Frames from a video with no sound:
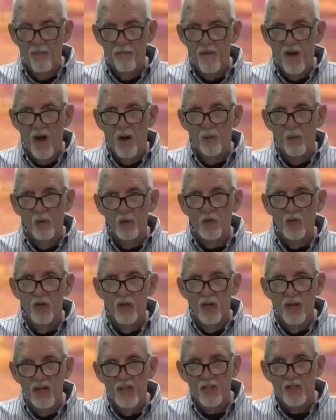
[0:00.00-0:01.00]
now I want you
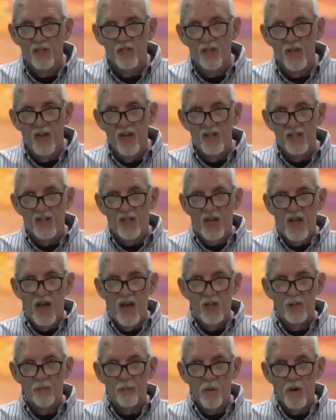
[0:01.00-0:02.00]
to listen to
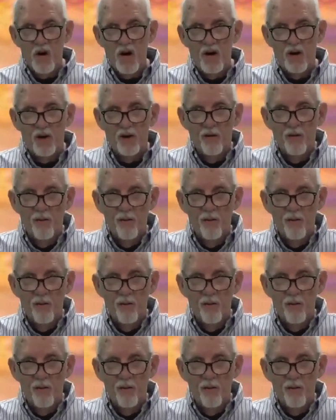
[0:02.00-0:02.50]
Hezekiah's prayer.